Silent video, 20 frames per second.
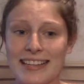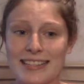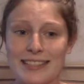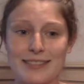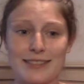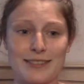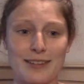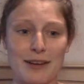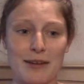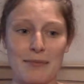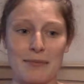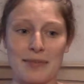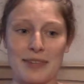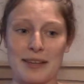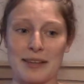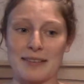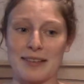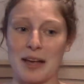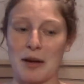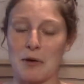some
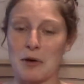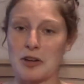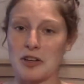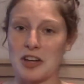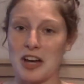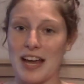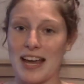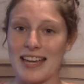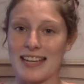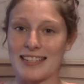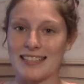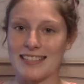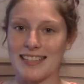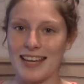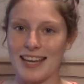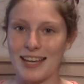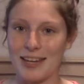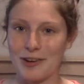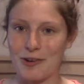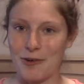things I wish I had
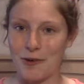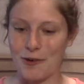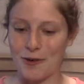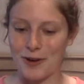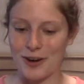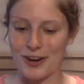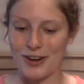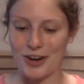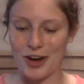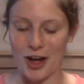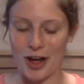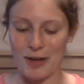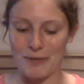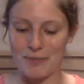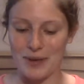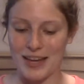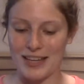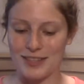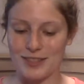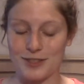did or not
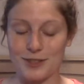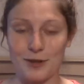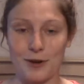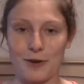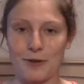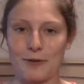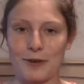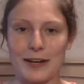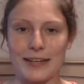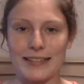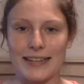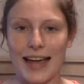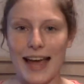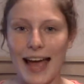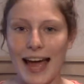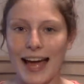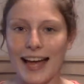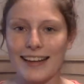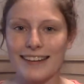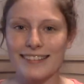been so afraid to
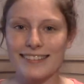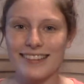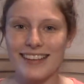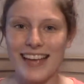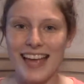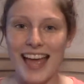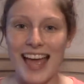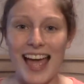ask,